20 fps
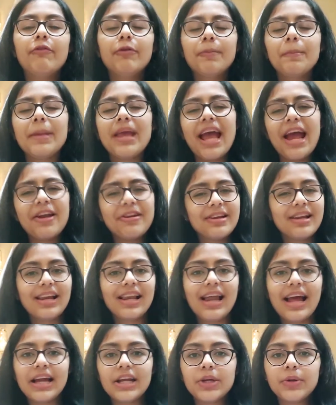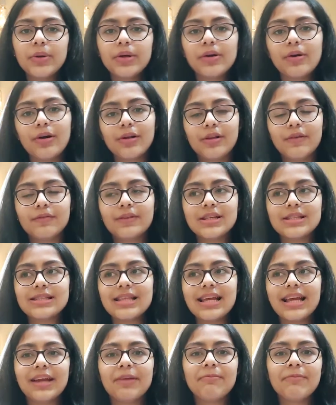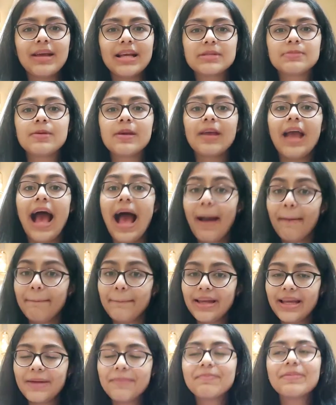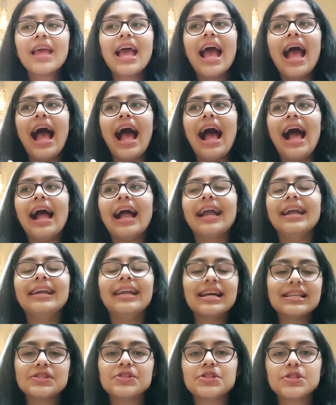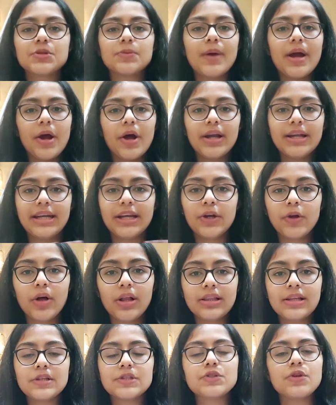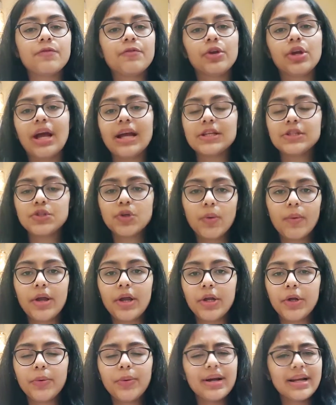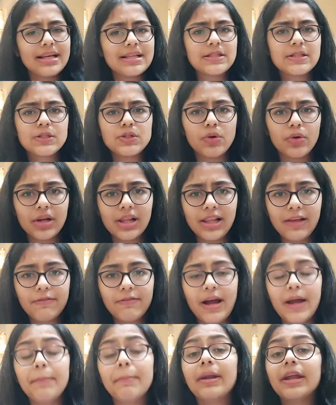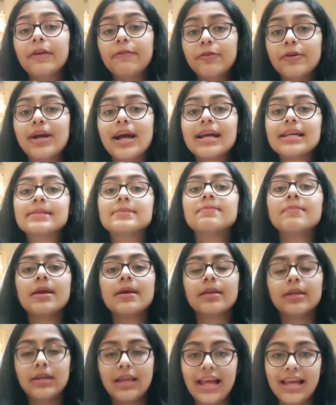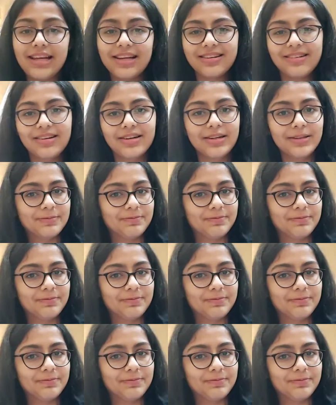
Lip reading: for me, I really like doing all of this. Like, it makes me happy, and that's the reason why I did all this. So if you guys don't want to do it, it's totally fine. But if you guys make like